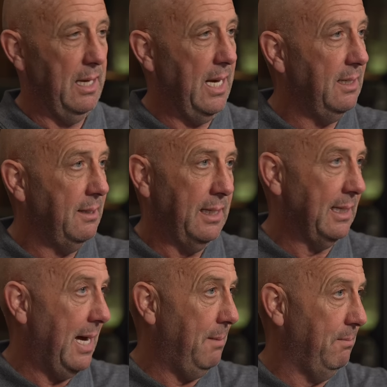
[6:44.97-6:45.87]
anything
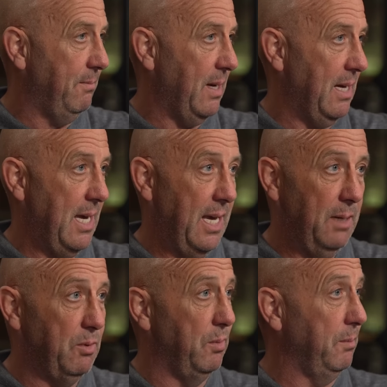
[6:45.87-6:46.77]
can happen at
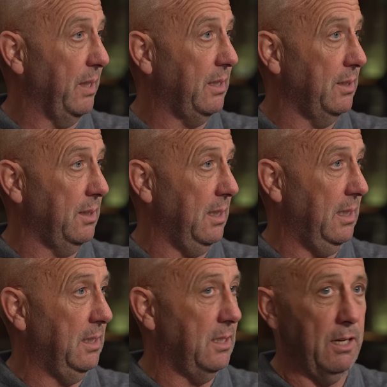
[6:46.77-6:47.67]
any moment because
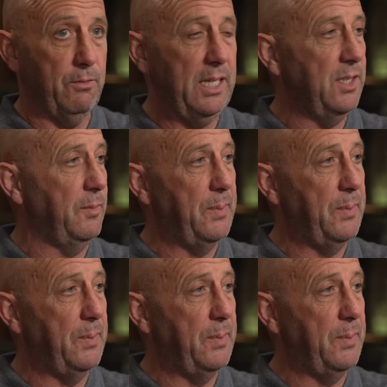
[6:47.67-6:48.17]
he's got a range of